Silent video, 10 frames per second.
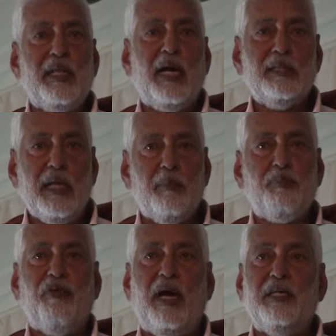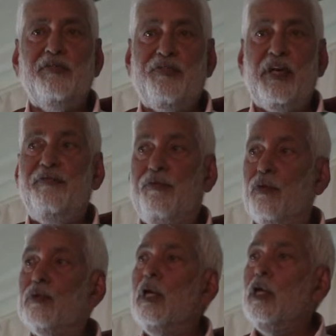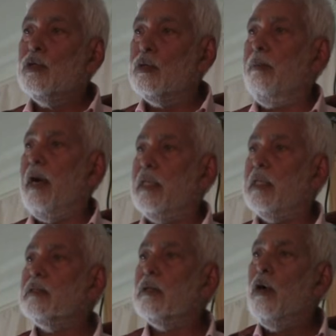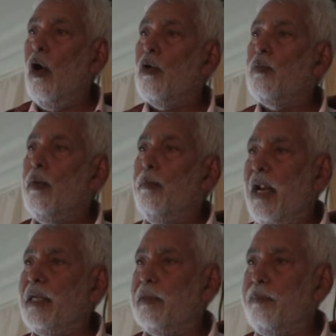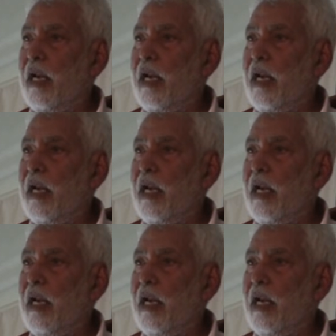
with us and provided free food to the miners on plenty,